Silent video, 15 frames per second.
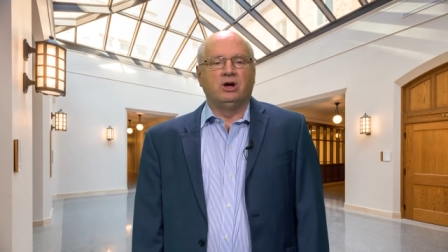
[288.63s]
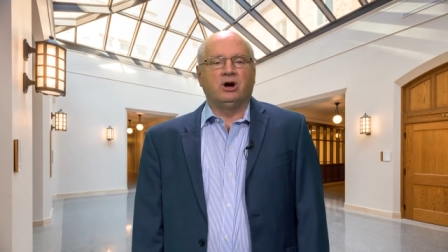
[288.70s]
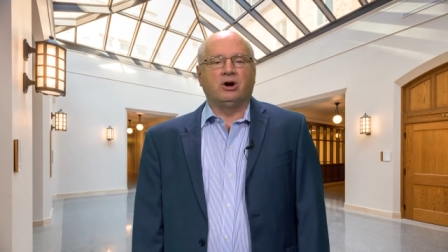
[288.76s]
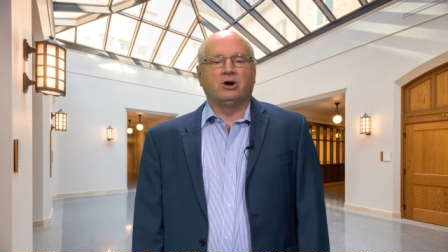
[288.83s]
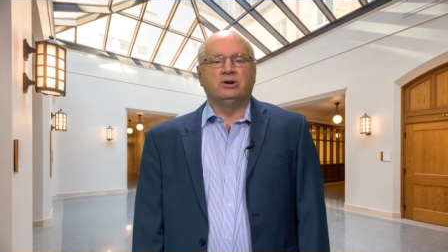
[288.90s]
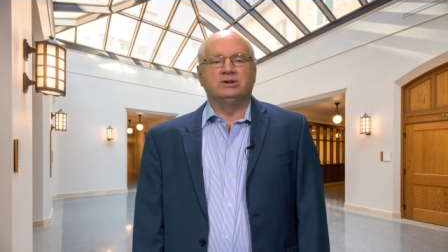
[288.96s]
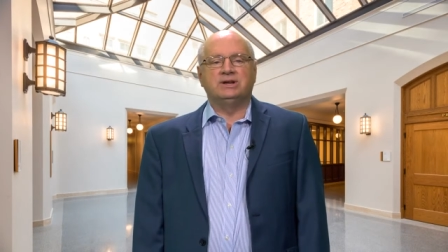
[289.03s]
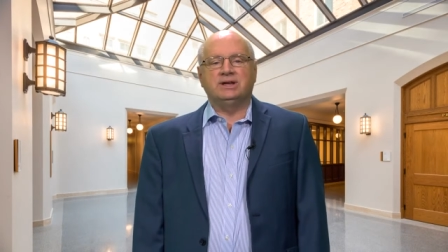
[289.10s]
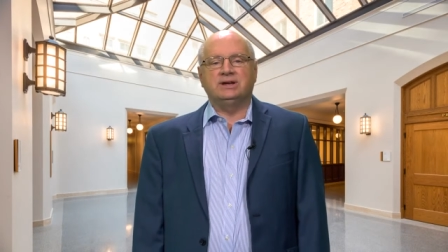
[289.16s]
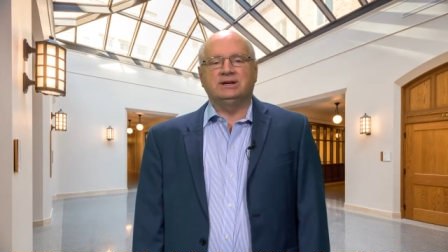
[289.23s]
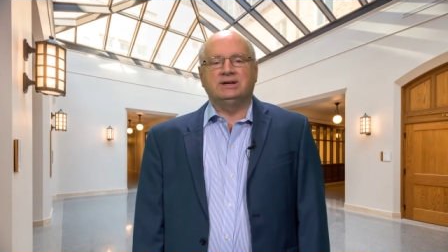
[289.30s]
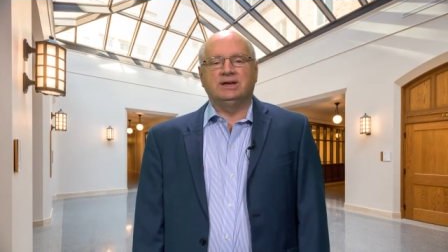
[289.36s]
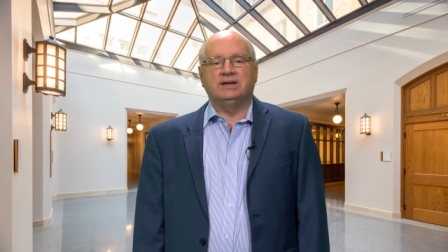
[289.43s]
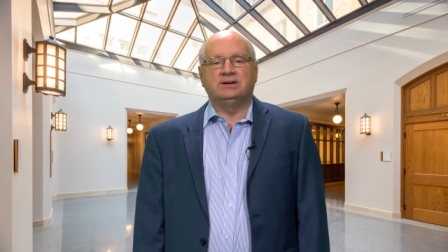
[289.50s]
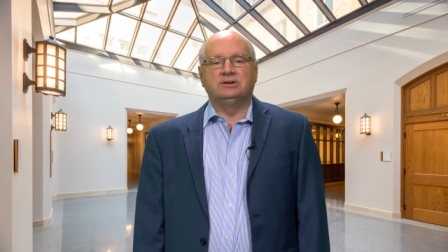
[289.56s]
are
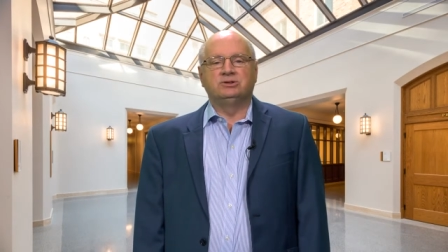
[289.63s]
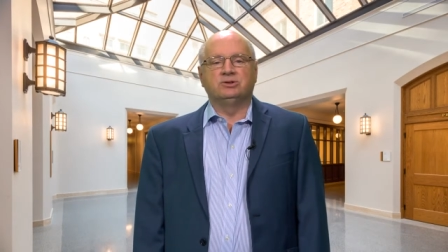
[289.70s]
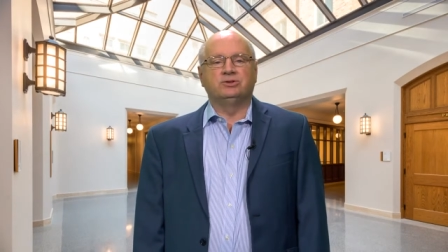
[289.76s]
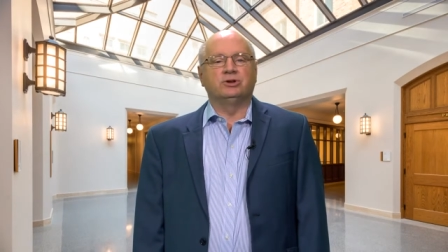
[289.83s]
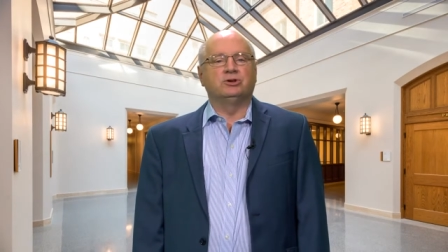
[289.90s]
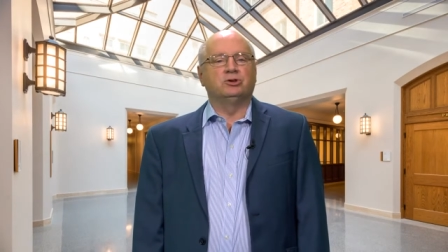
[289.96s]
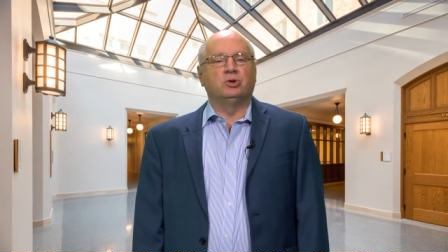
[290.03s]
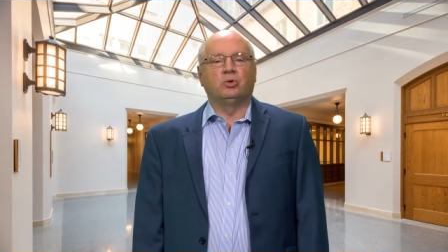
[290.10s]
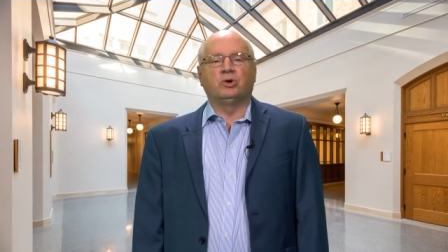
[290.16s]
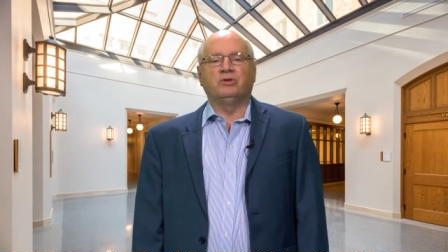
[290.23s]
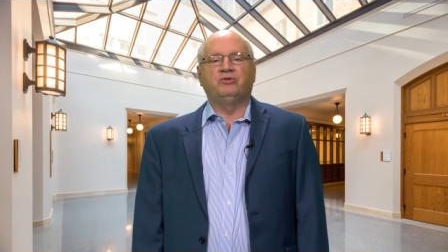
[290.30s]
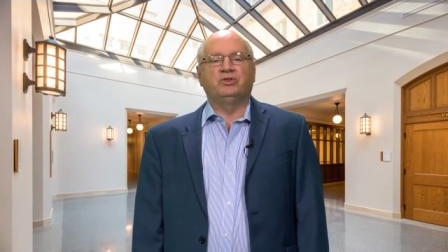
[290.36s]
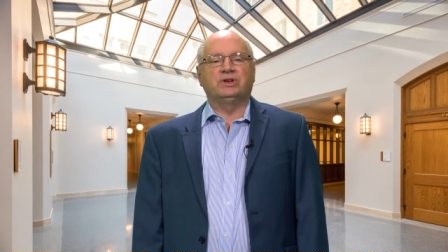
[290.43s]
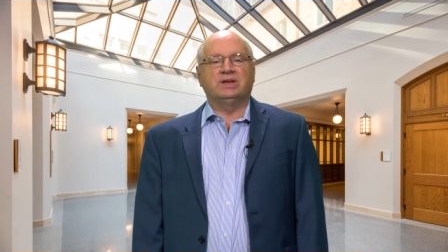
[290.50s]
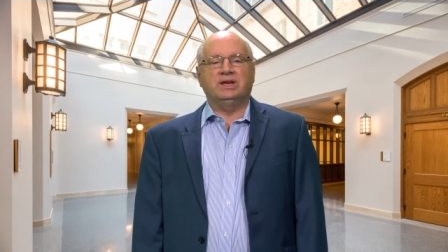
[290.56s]
dedicated to the
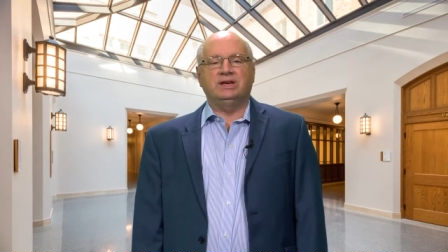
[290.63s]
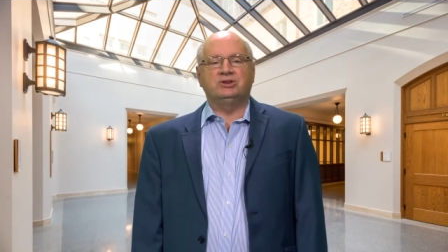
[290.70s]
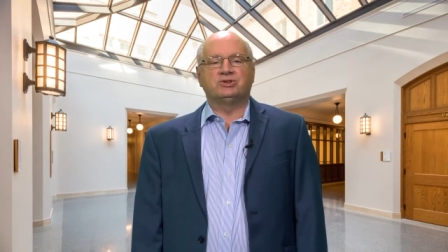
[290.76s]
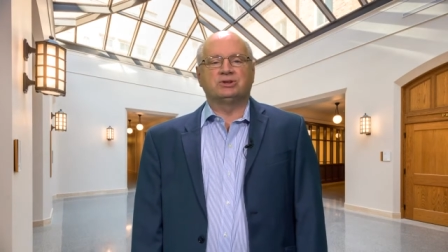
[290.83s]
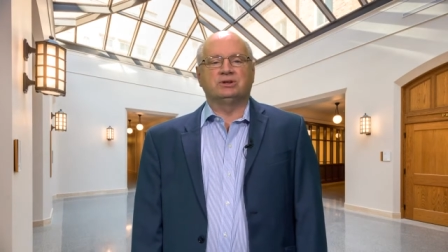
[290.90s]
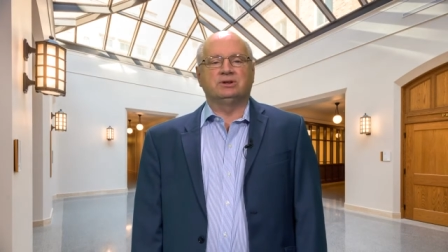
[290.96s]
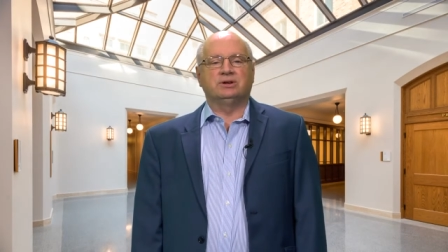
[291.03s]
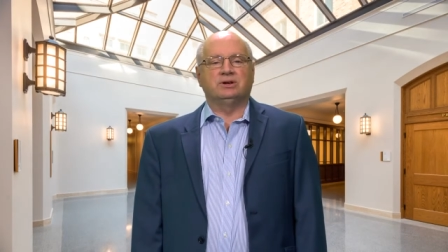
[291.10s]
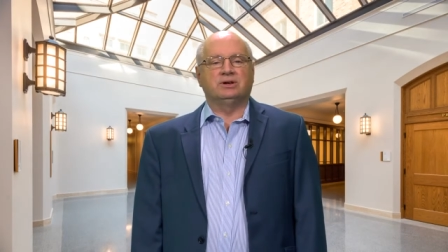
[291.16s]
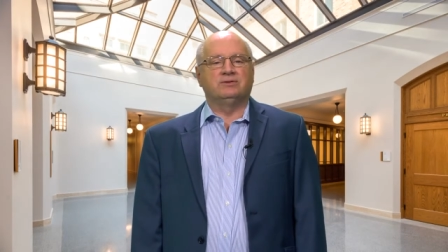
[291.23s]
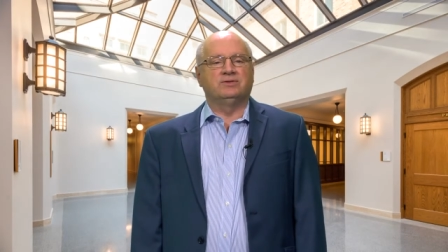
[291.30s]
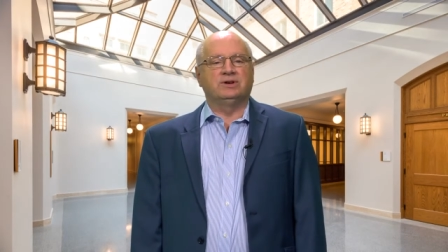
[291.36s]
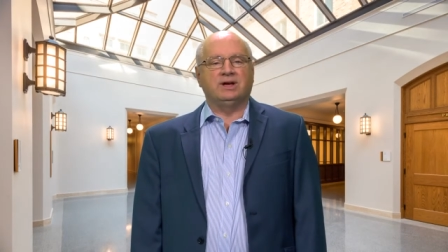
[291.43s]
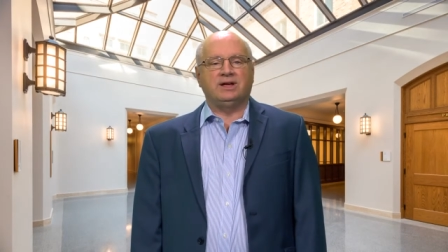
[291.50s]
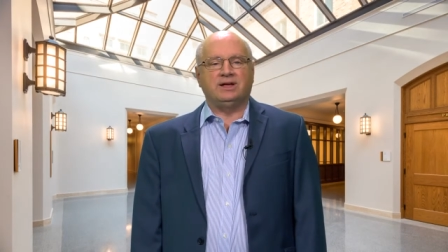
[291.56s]
glorification of
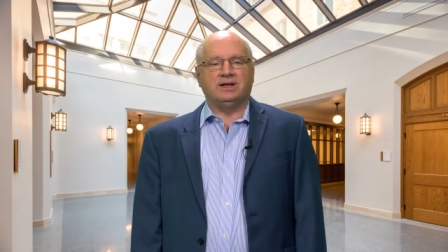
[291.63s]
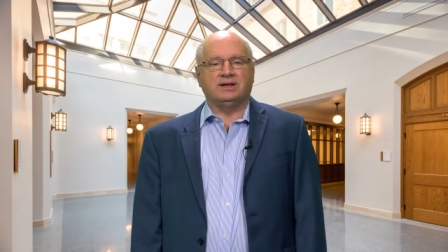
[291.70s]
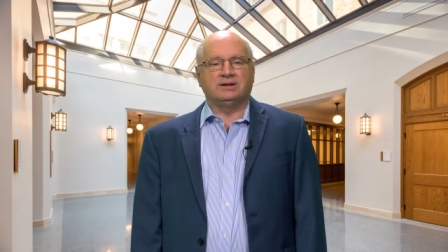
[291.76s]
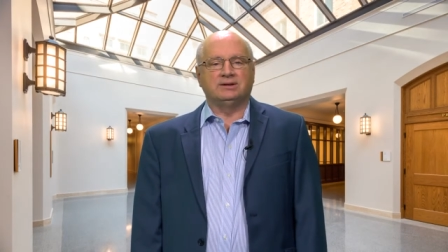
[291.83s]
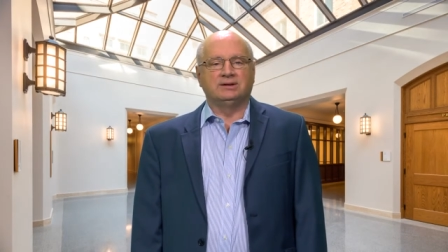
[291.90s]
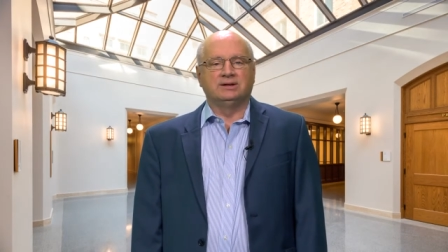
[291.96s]
God.